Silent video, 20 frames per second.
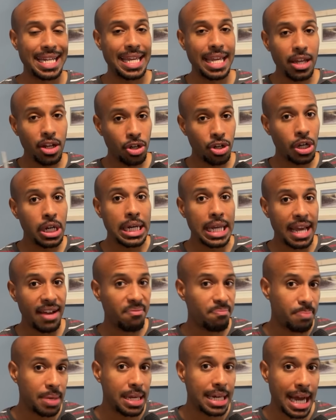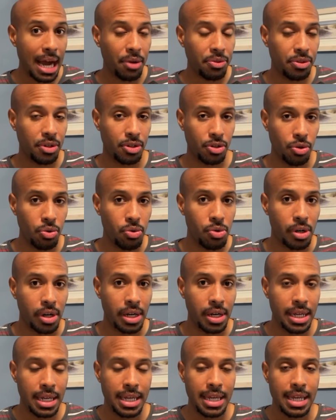He could have been out the
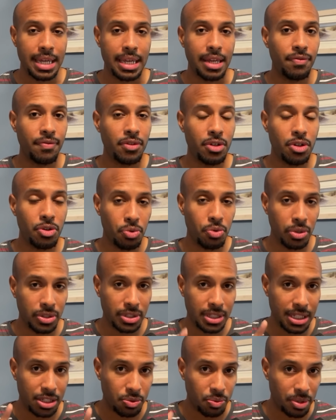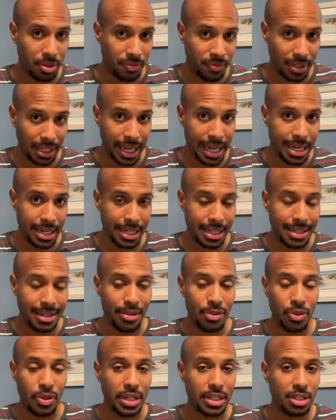door if the New Orleans Saints would have landed
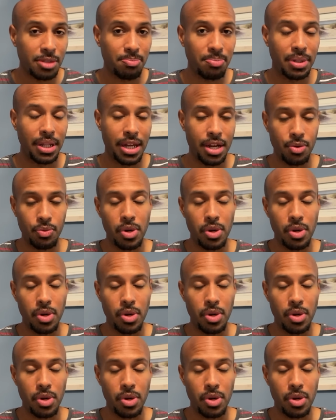this player.